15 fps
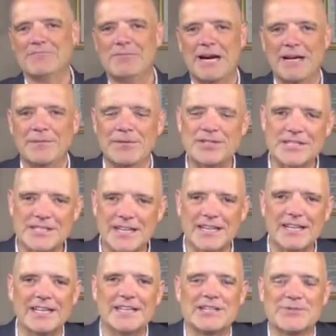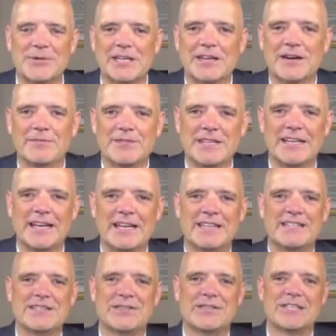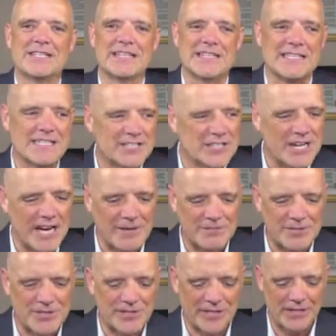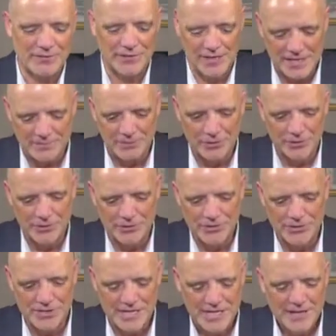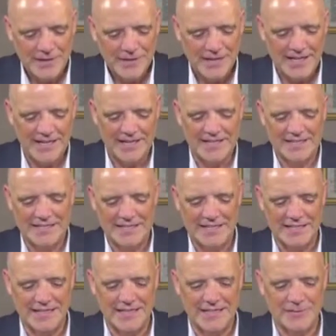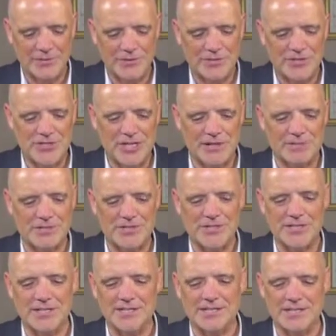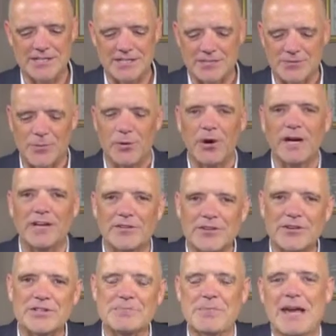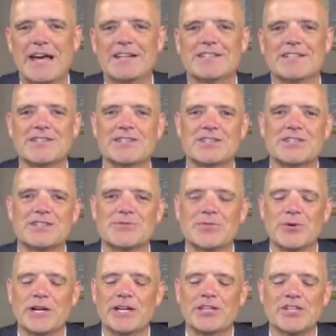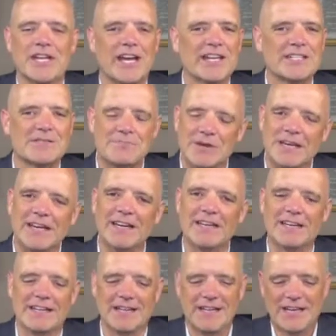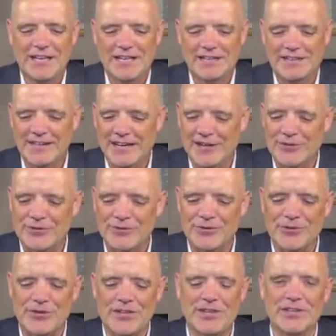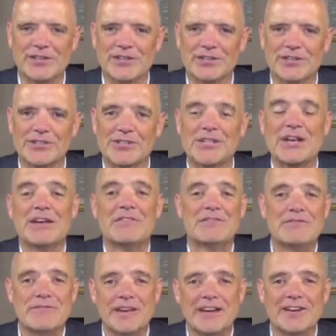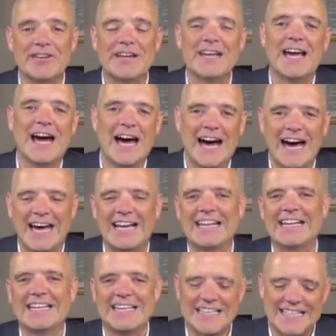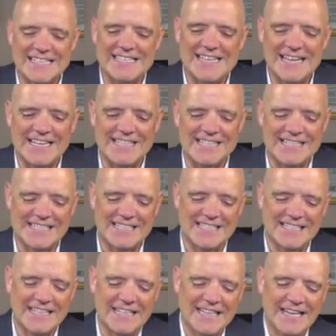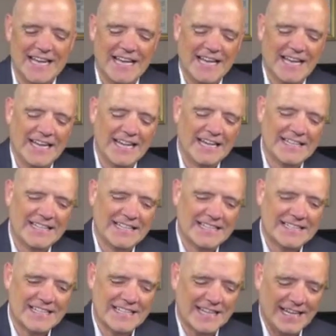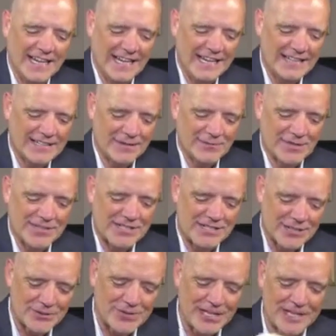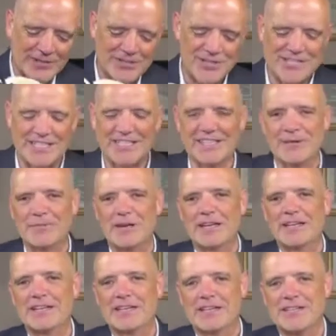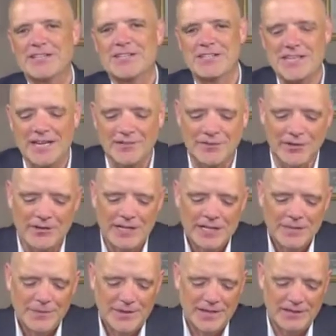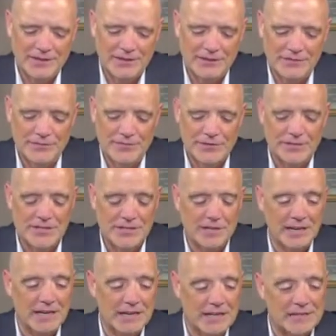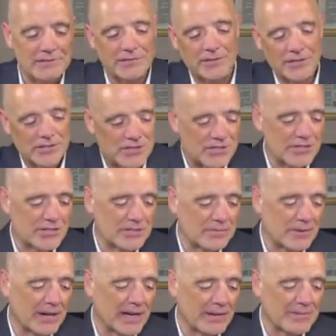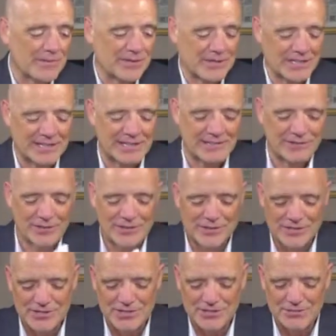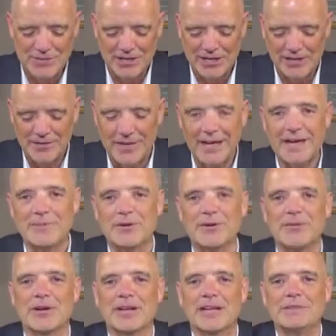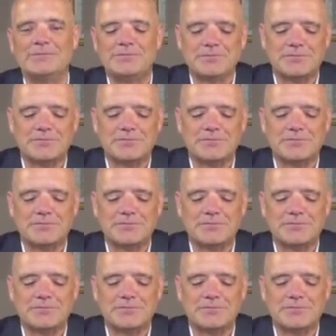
Bible study as we come tonight to the sixth chapter of Hebrews. And uh, Hebrews chapter six is one of those passages which has been, down through the years, very hotly contested. And uh, tonight, I'm going to slow down just a little bit and just cover uh, the first eight verses. Perhaps we'll get a verse or two beyond that, but really,